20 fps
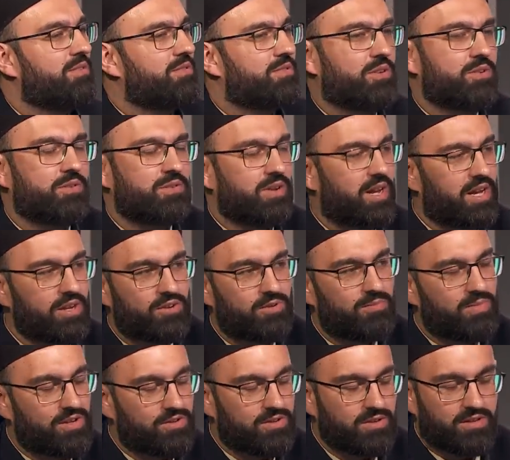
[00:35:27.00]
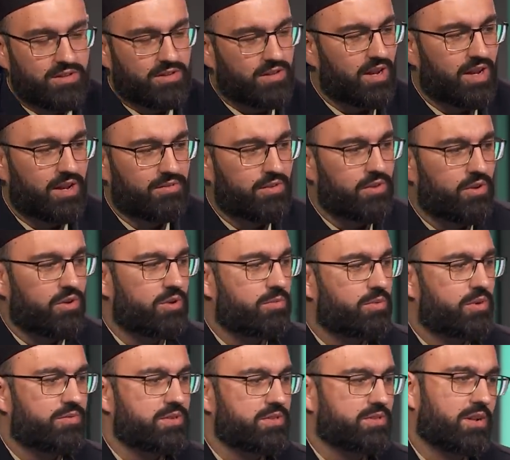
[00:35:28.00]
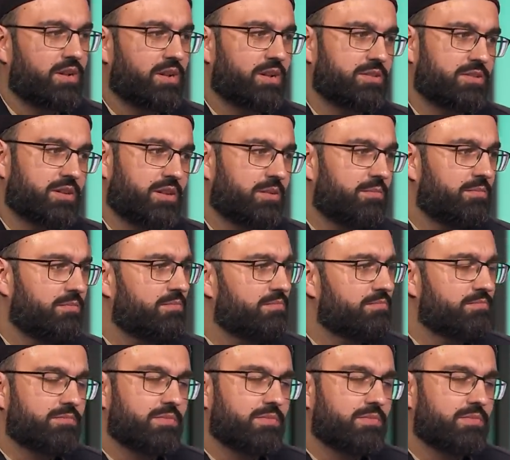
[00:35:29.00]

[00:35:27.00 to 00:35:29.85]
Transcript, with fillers: So like you mentioned, in the life of the Holy Prophet Sallallahu Alaihi Wasallam,